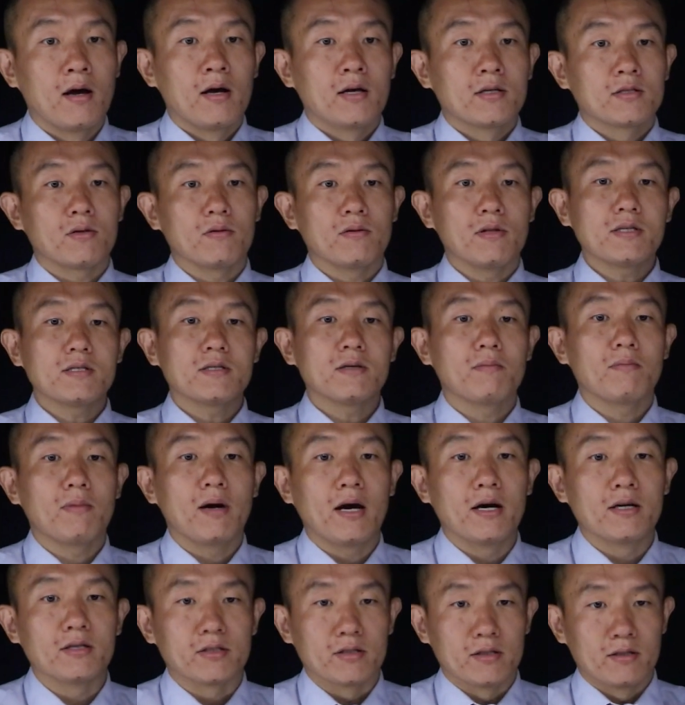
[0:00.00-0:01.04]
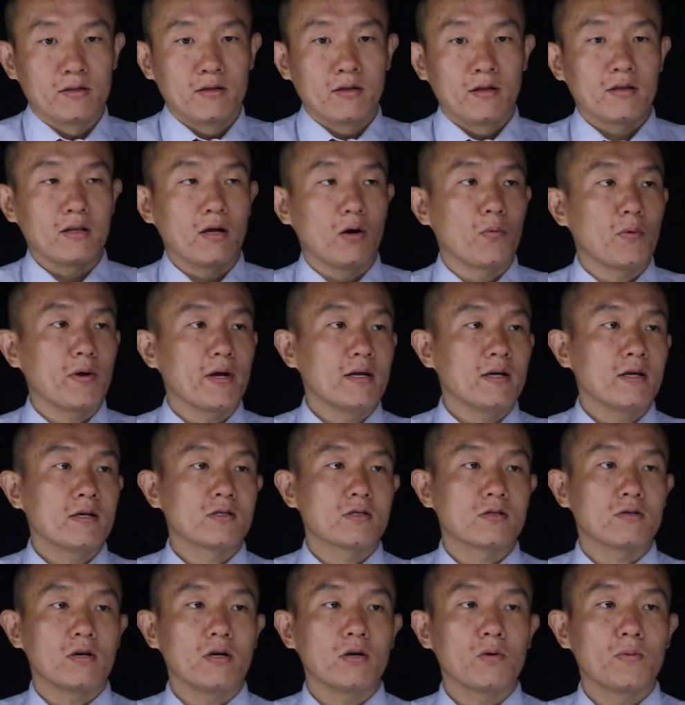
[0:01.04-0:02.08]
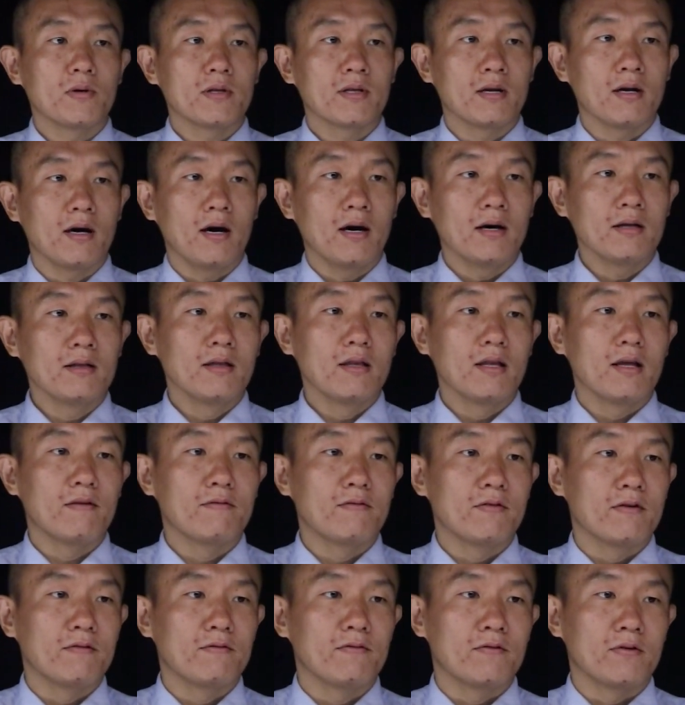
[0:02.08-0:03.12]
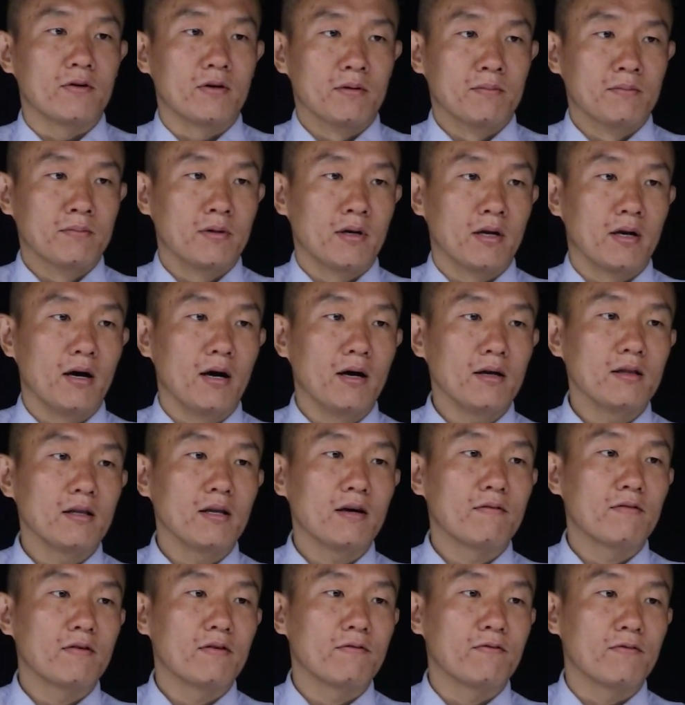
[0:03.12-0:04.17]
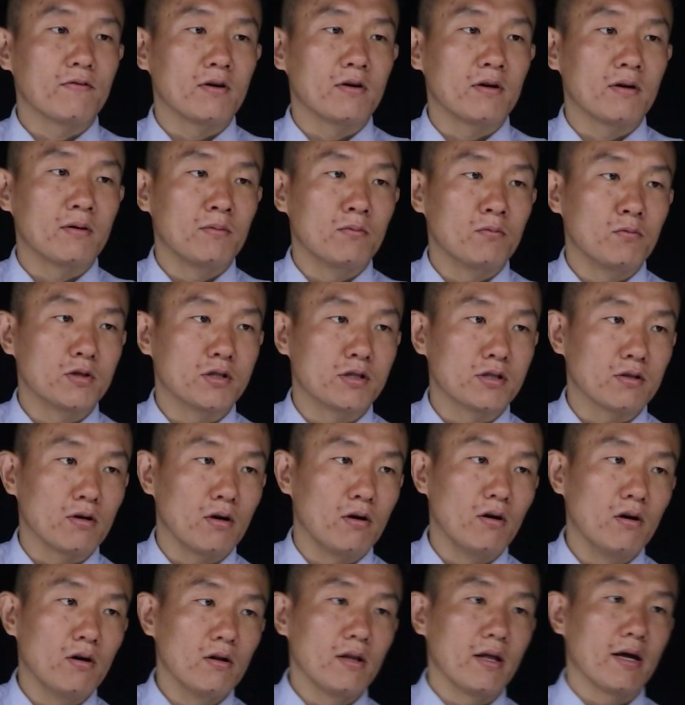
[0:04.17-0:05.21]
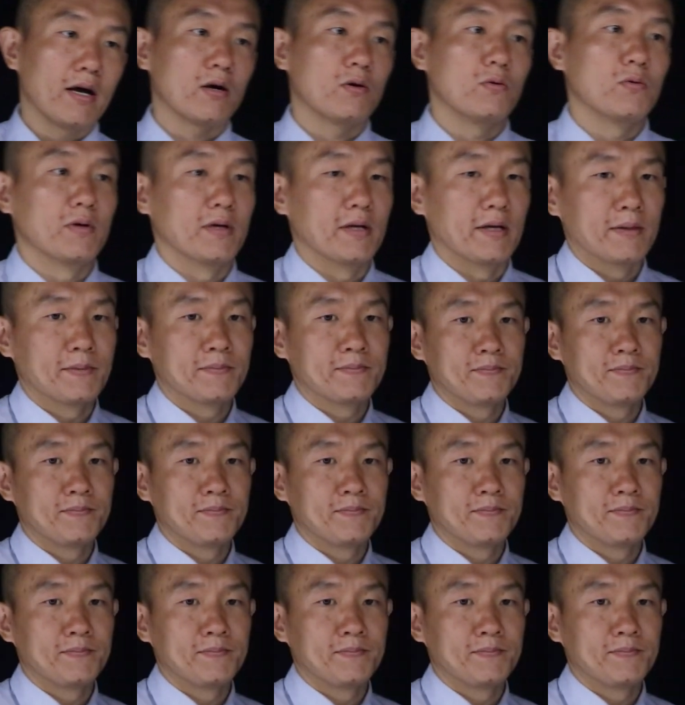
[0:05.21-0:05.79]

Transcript: So let's imagine that we started with an unlevered firm which is all equity.